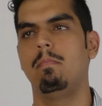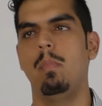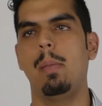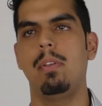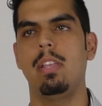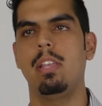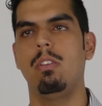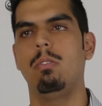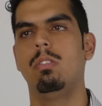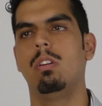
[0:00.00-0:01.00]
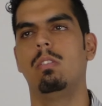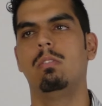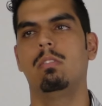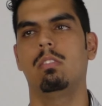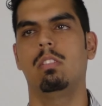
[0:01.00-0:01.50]
maybe you
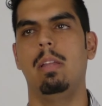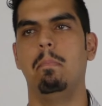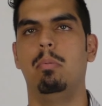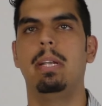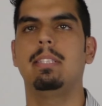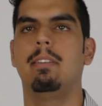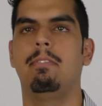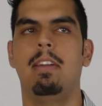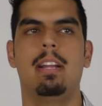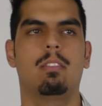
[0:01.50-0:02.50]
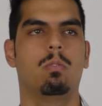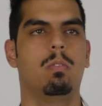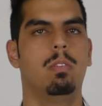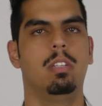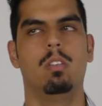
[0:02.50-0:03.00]
don't embrace the fact
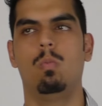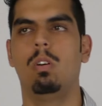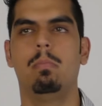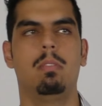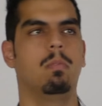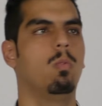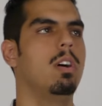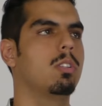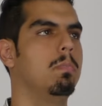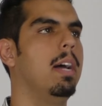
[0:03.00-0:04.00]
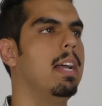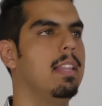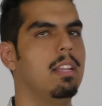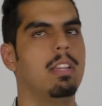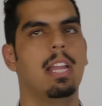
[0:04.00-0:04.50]
when a woman walks by
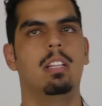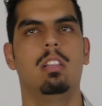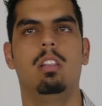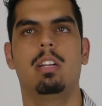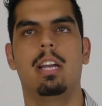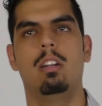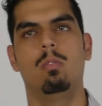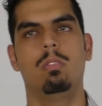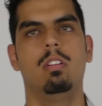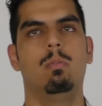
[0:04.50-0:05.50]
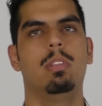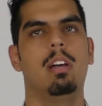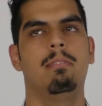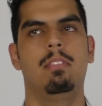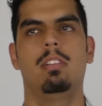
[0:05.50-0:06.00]
that you can't look at her,
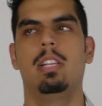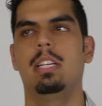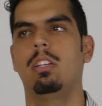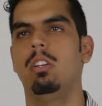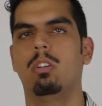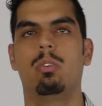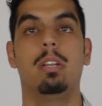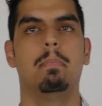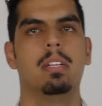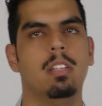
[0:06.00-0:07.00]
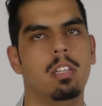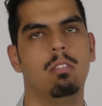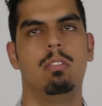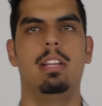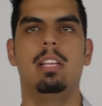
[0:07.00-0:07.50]
without feeling like you're a creep,
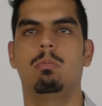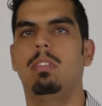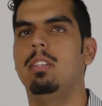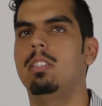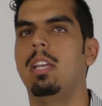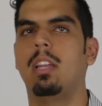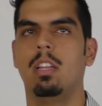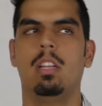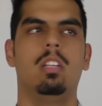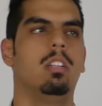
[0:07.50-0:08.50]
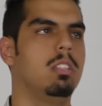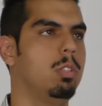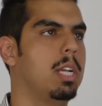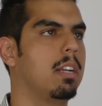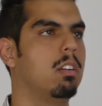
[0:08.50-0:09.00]
right? That's what they say.
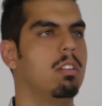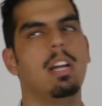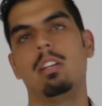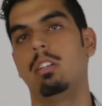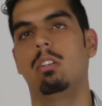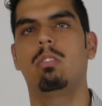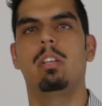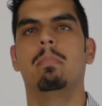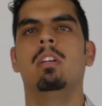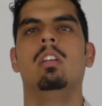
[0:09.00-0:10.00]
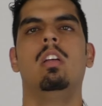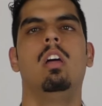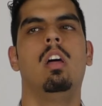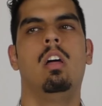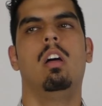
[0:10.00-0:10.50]
Check a girl out, you're a creep.
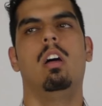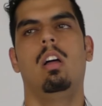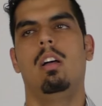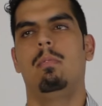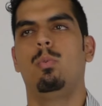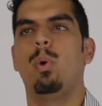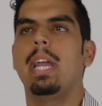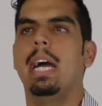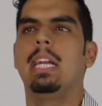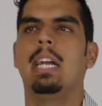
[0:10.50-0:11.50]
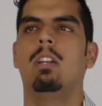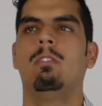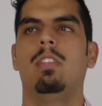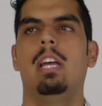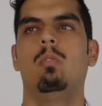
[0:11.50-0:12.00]
The way I got
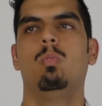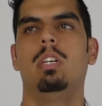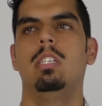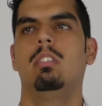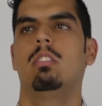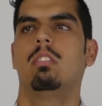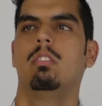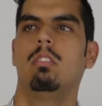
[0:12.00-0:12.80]
over that was